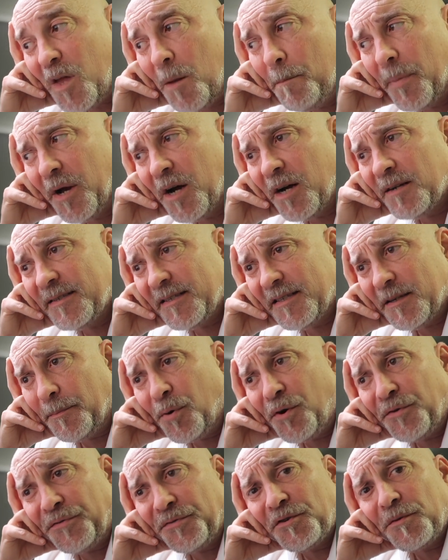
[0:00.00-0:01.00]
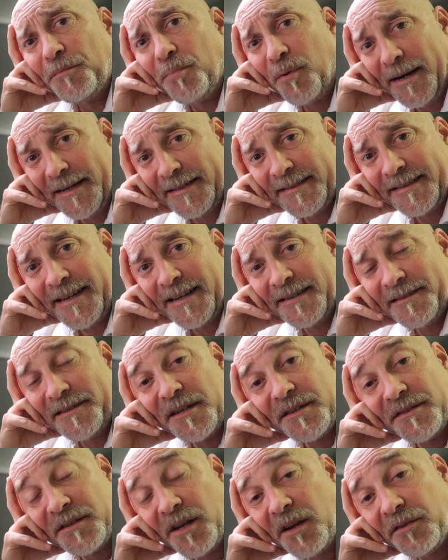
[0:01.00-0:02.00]
because it's a personal process,
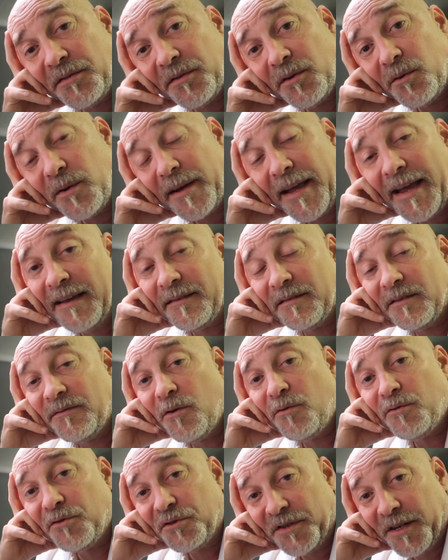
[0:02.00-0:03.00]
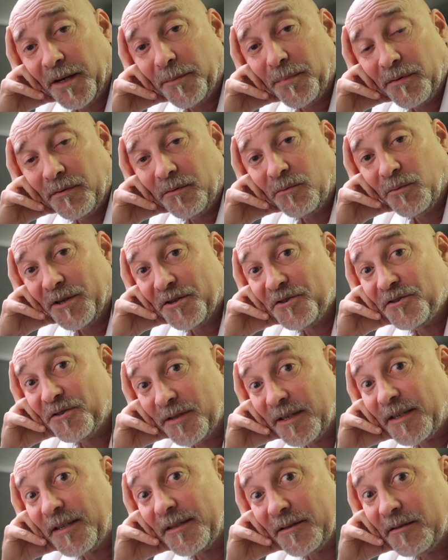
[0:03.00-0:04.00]
and it's also a case of ownership,
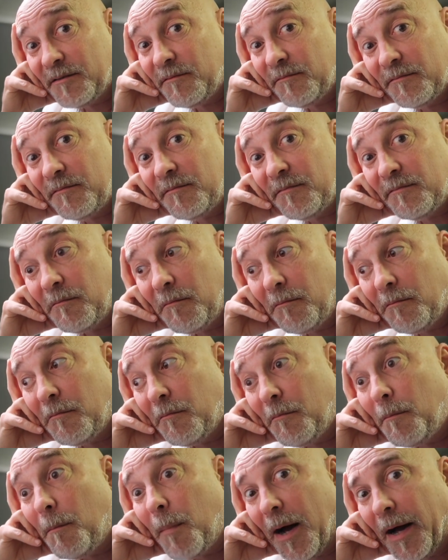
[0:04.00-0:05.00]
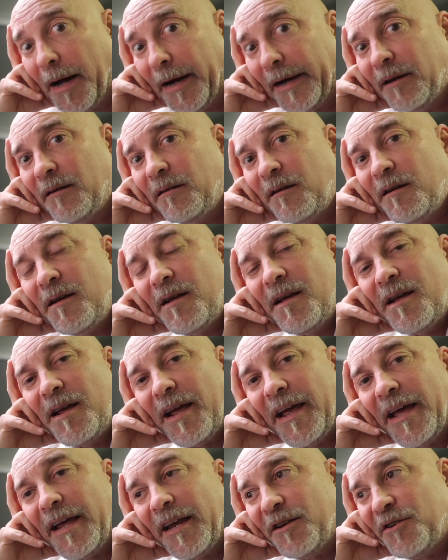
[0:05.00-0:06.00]
which is mine.
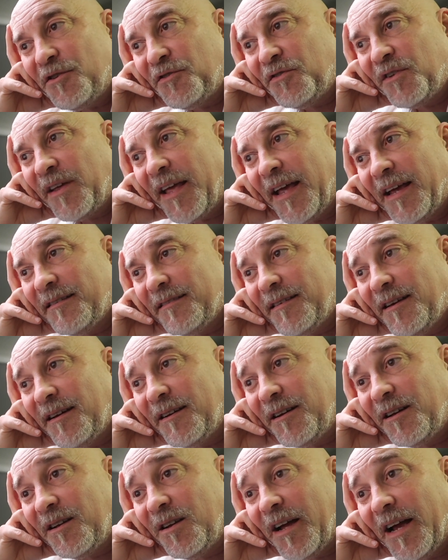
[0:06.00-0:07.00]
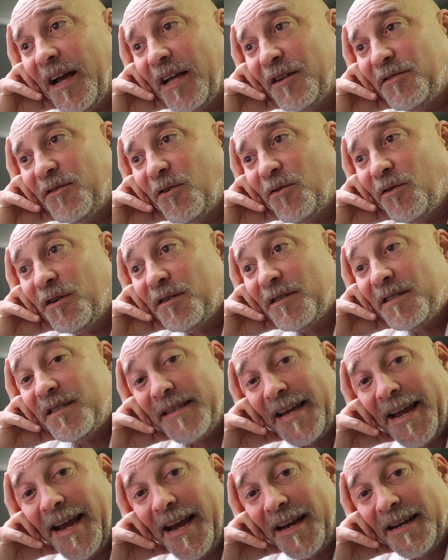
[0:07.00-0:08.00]
And just in case uh, clients don't
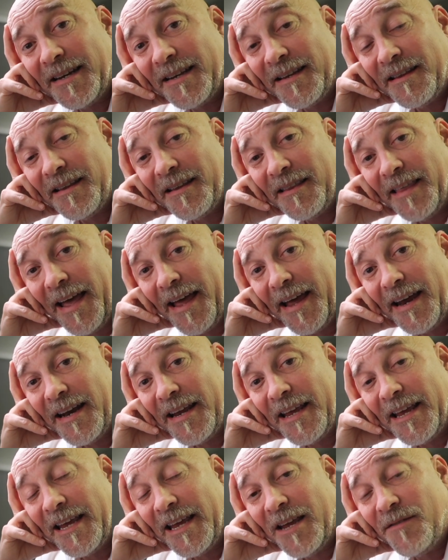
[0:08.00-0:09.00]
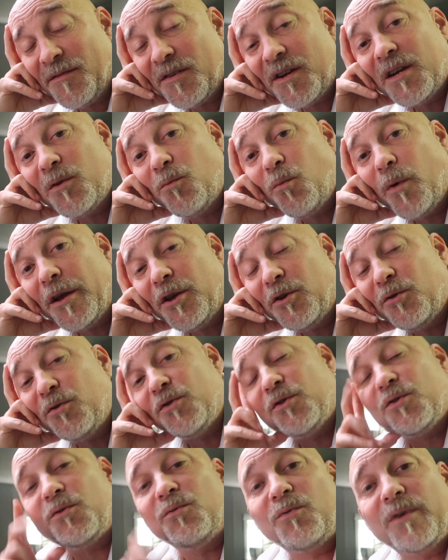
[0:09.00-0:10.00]
understand that, even when you
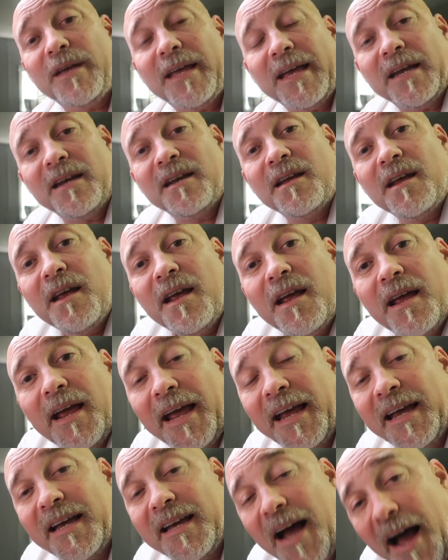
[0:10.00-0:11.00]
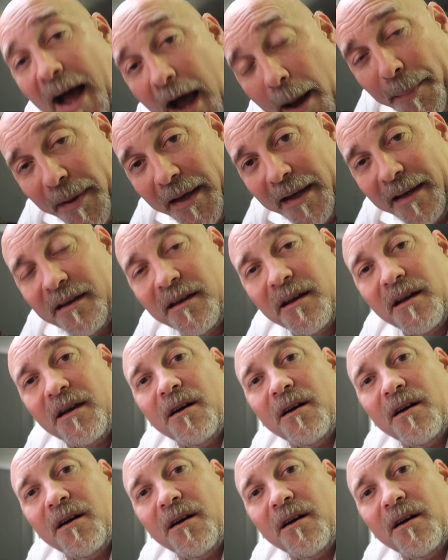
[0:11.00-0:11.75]
do get a copy